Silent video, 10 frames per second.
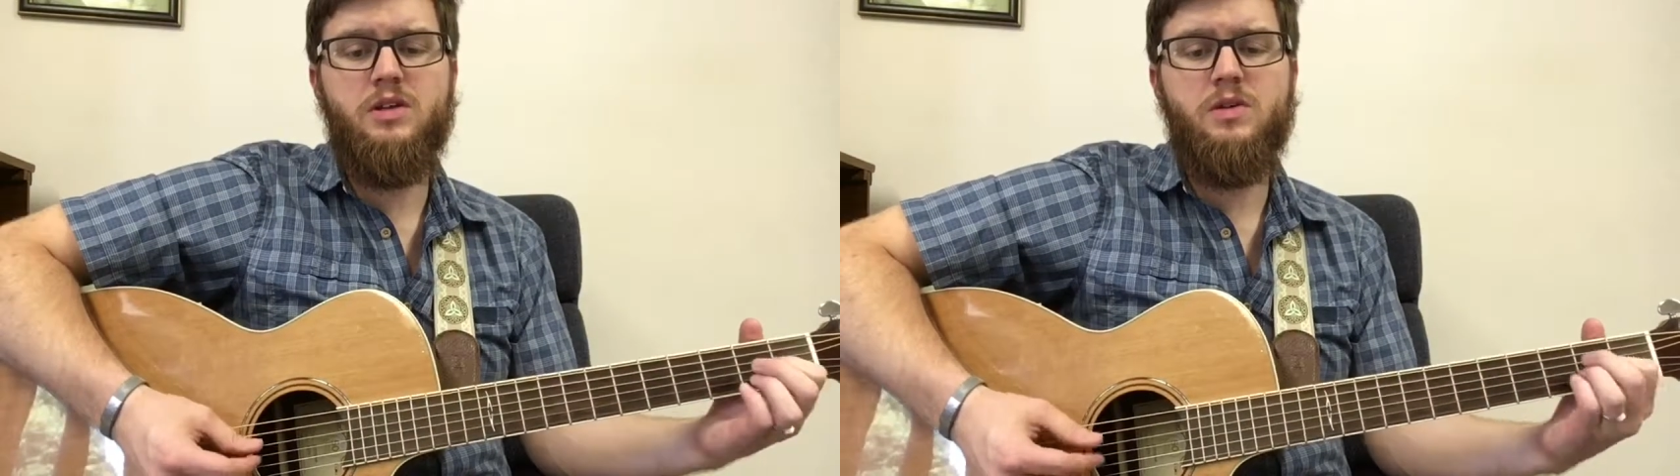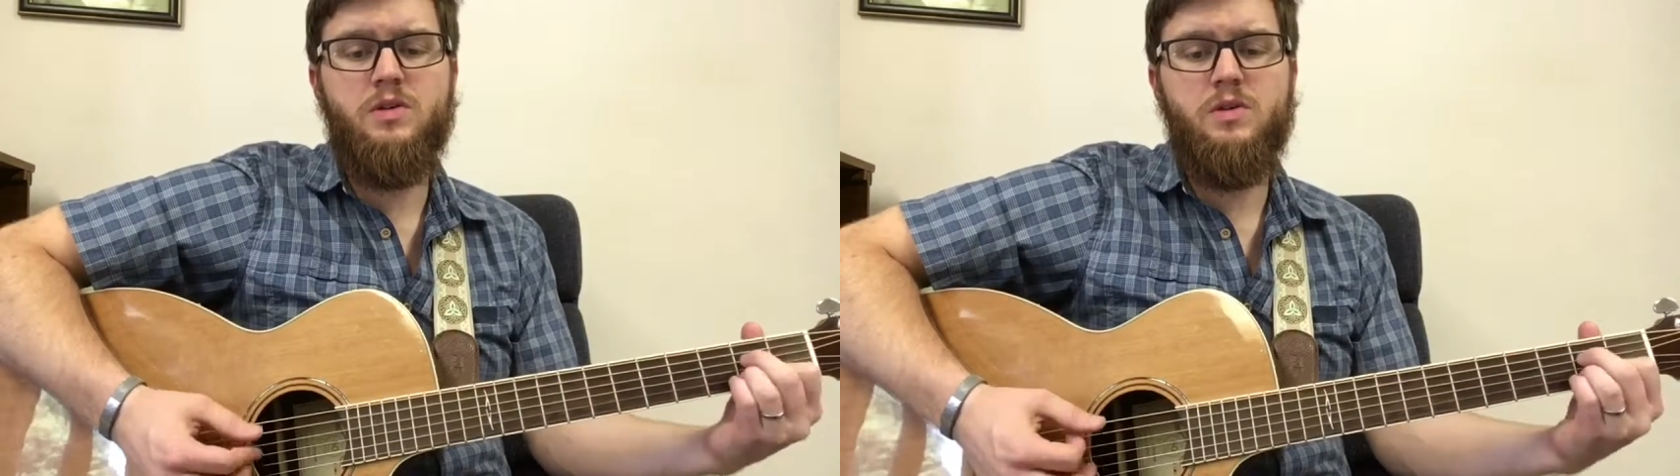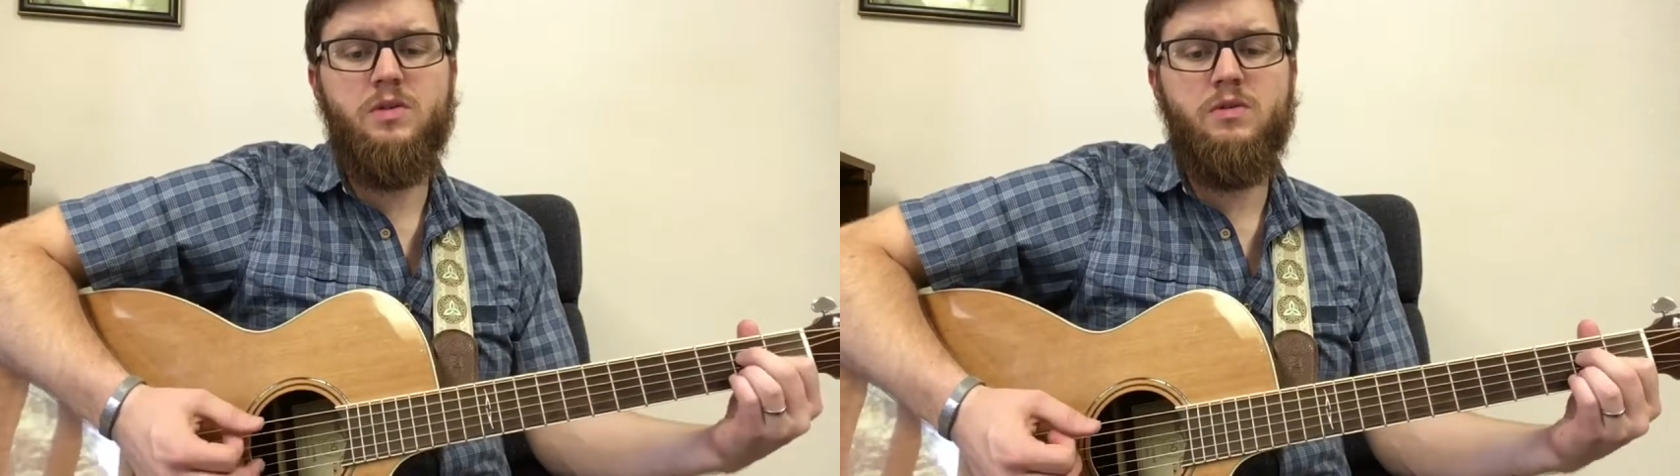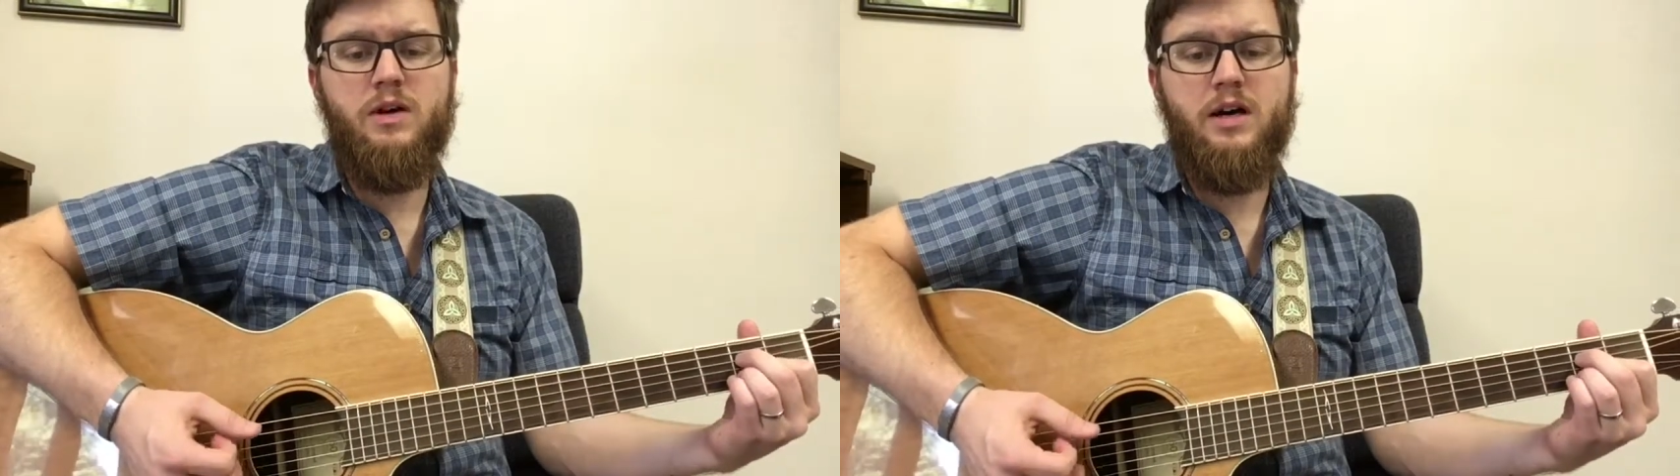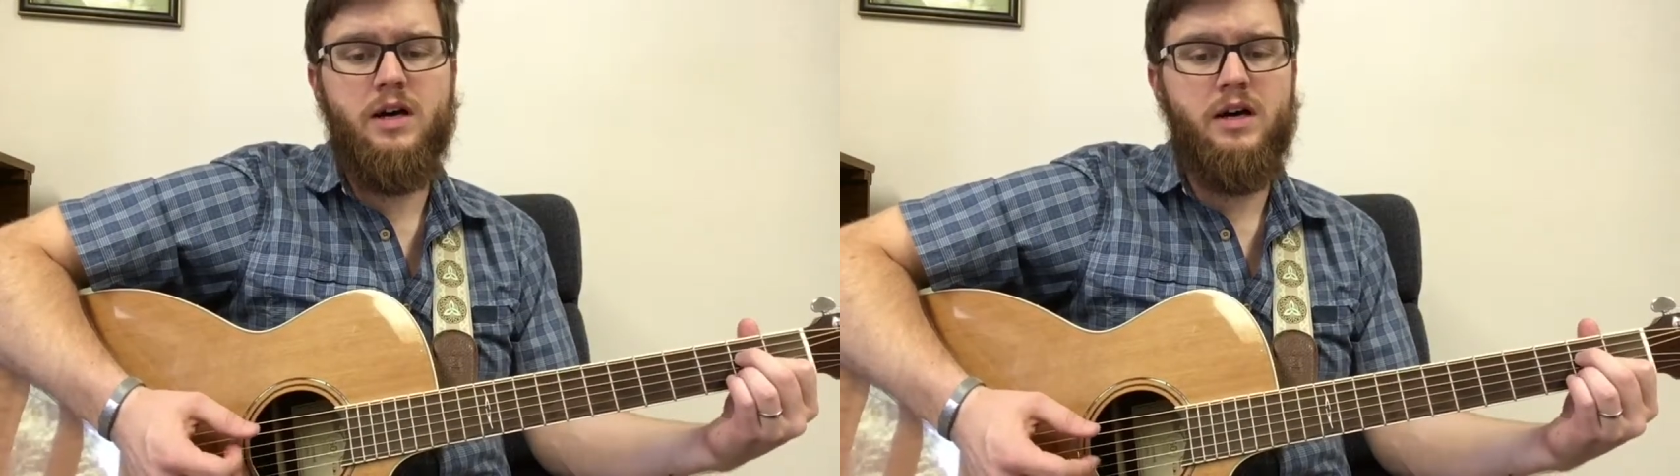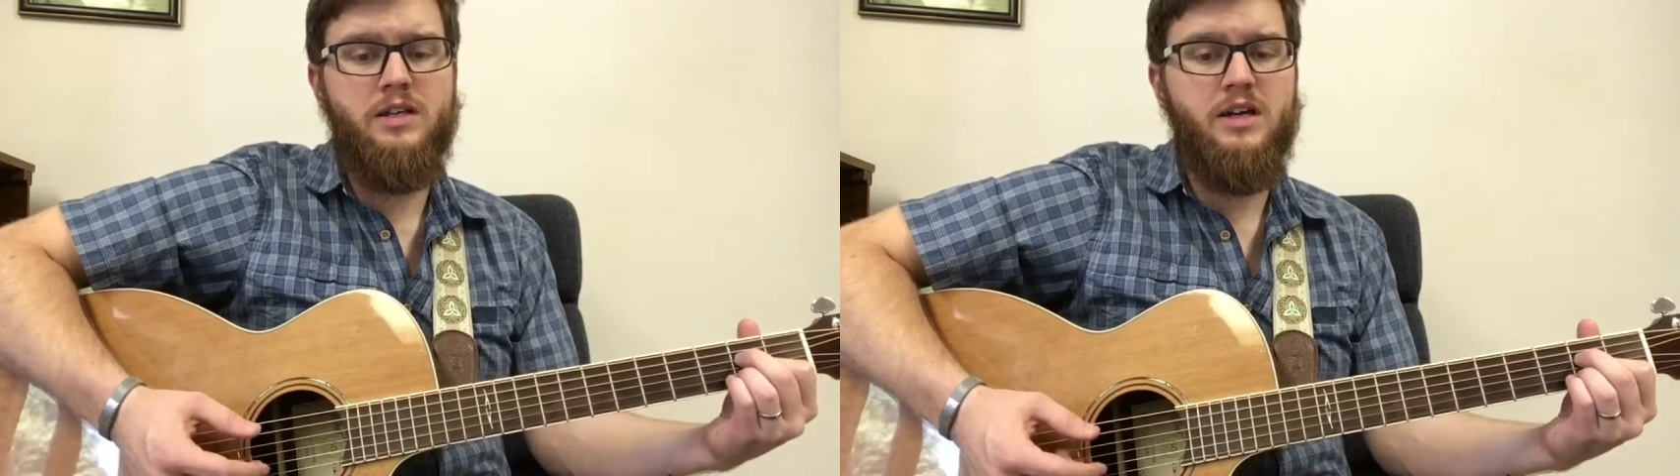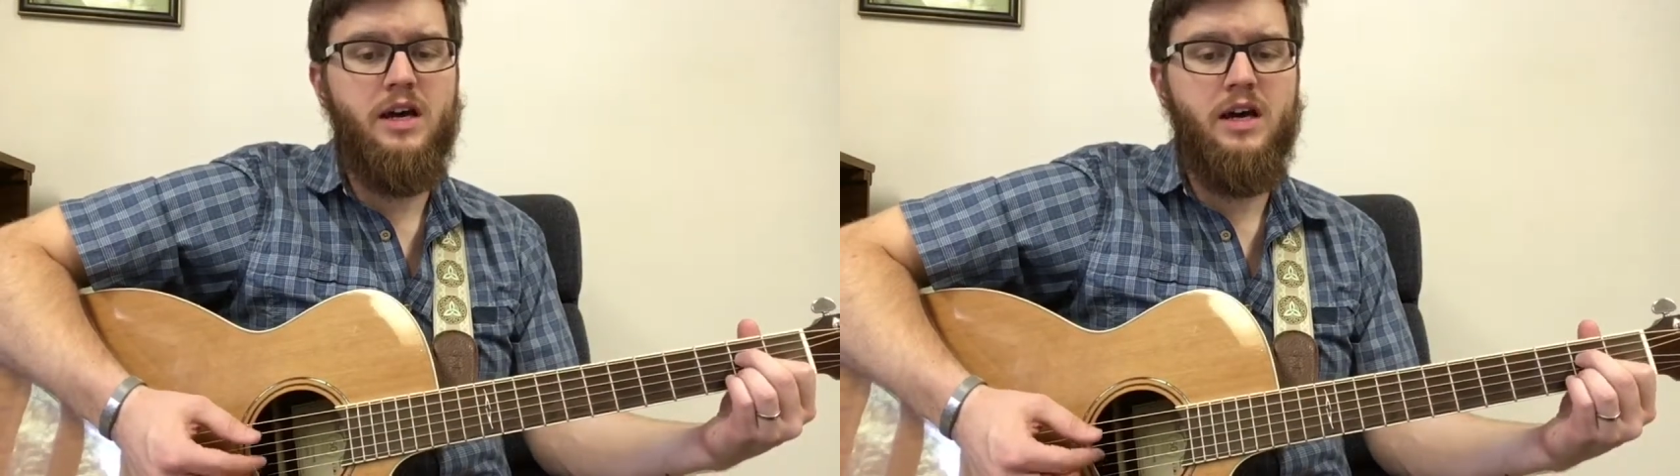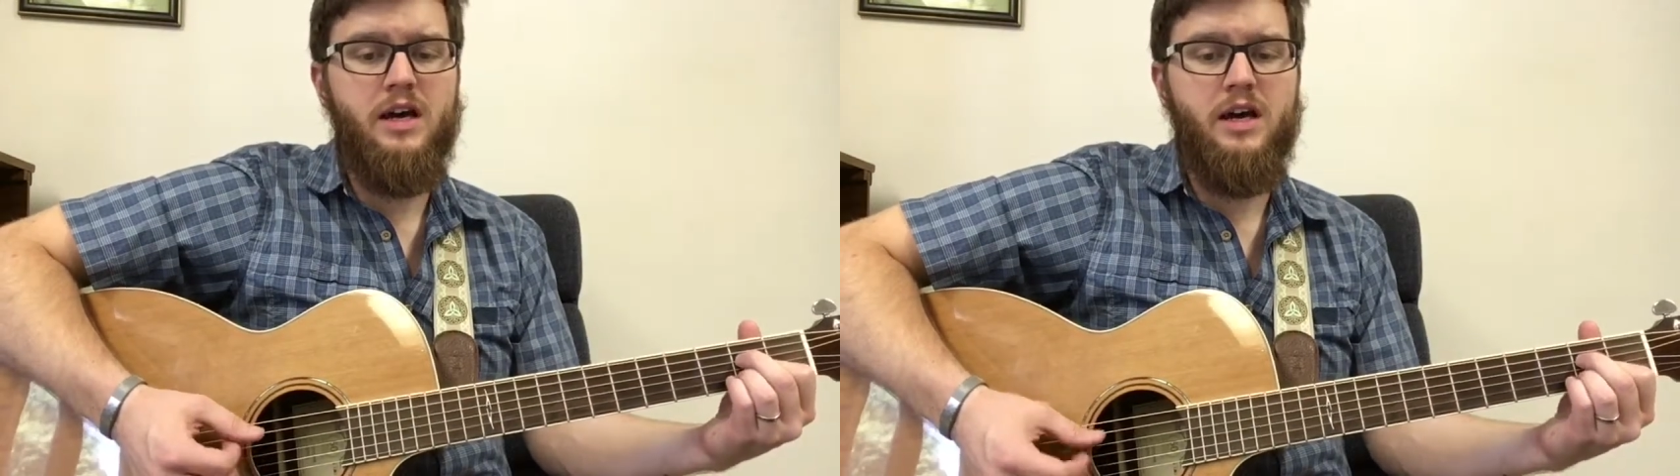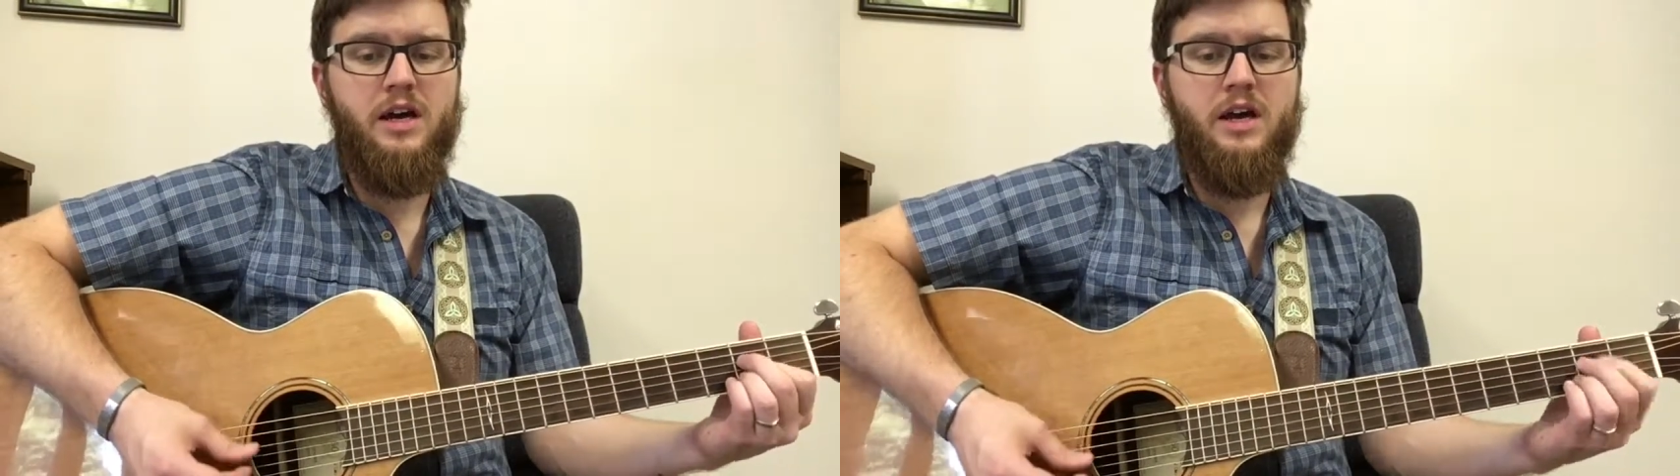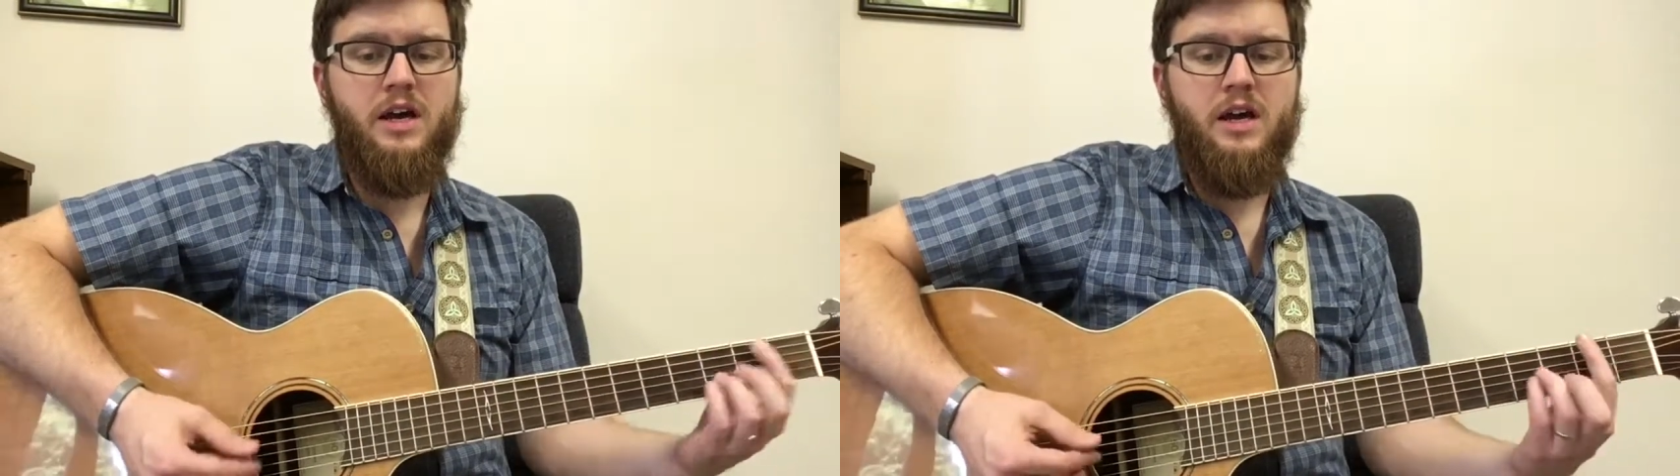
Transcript: you I die,